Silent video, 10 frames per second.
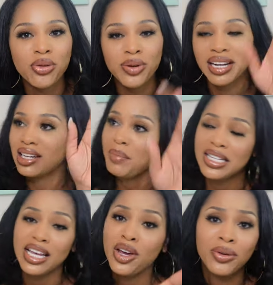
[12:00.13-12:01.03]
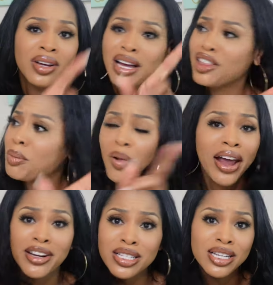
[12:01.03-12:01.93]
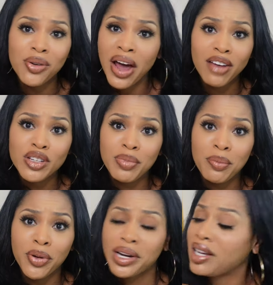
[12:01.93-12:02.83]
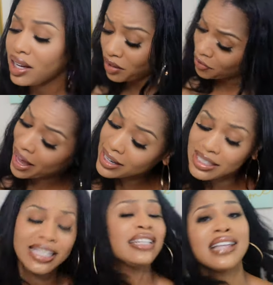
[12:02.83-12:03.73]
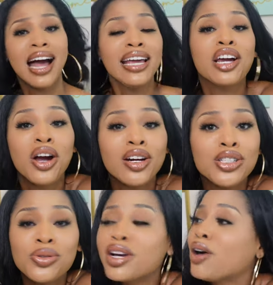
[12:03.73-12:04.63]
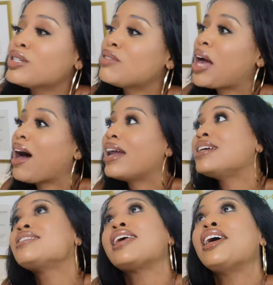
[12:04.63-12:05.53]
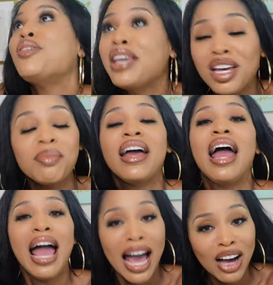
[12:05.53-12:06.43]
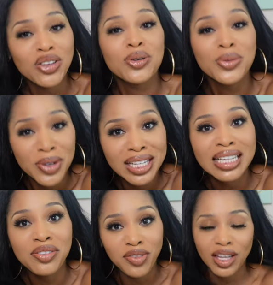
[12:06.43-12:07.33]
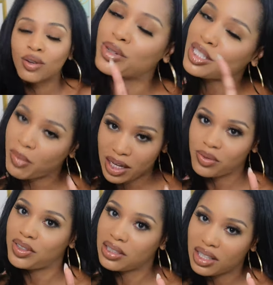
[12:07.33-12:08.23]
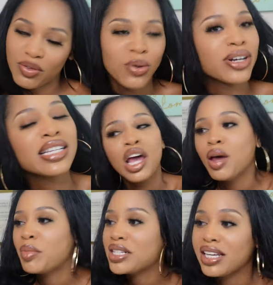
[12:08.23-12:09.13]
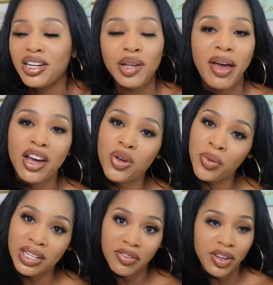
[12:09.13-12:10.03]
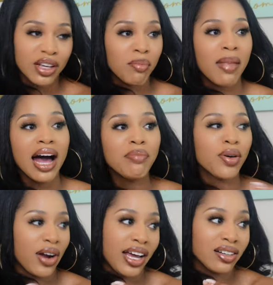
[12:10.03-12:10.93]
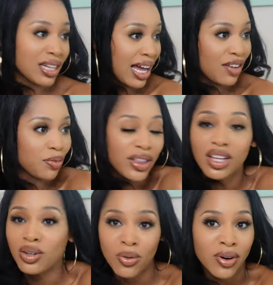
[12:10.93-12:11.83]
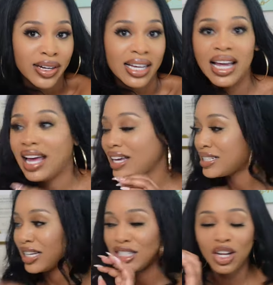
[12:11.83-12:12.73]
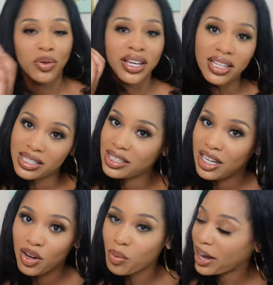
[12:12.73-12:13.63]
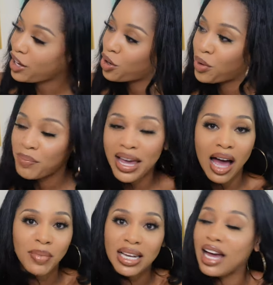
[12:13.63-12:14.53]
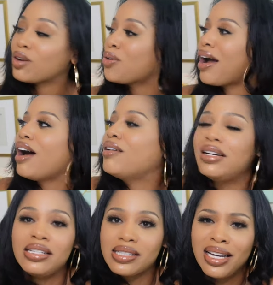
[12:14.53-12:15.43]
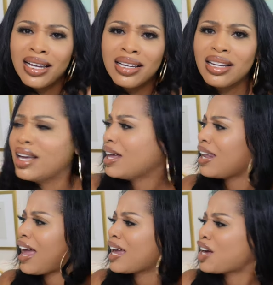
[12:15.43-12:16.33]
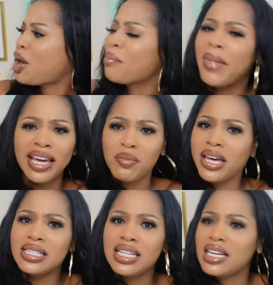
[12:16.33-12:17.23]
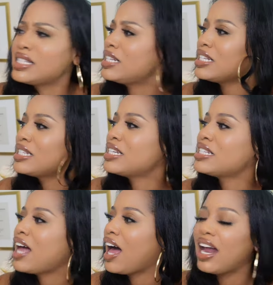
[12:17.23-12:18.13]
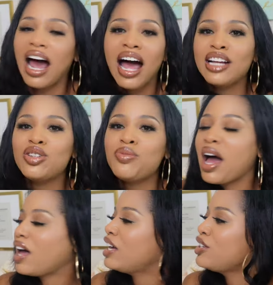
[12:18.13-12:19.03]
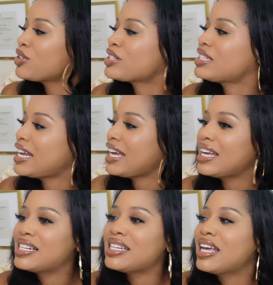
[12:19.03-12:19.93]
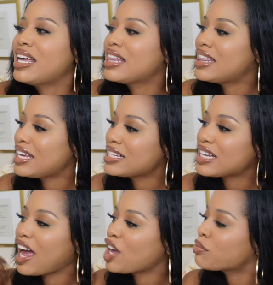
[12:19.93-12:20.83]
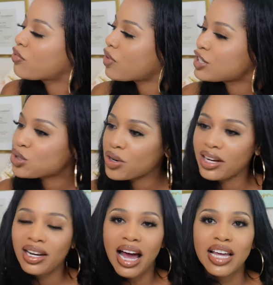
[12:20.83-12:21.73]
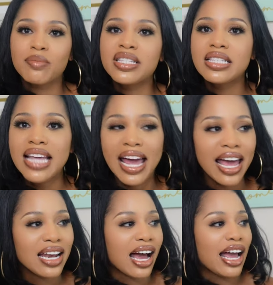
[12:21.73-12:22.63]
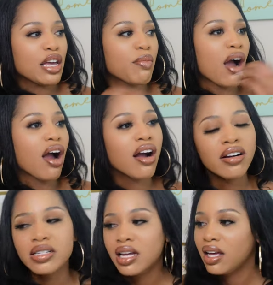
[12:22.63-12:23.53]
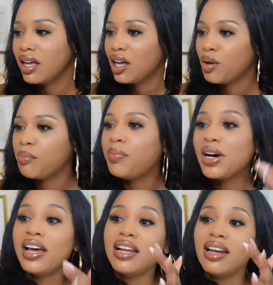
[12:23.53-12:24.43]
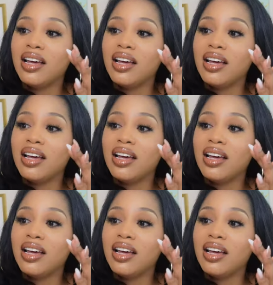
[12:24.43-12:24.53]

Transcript: through it. And let me tell you, the prayers don't have to be pretty. In fact, sis, I encourage you to go to God and tell Him how you really feel, respectfully, of course, but tell Him how you really feel. My prayer life with the Lord is as though He is sitting right here with me. I'd be like, Lord, I don't understand. Like, make it make sense. This does not, I do not understand this. I am frustrated. I am sad. I am hurt. But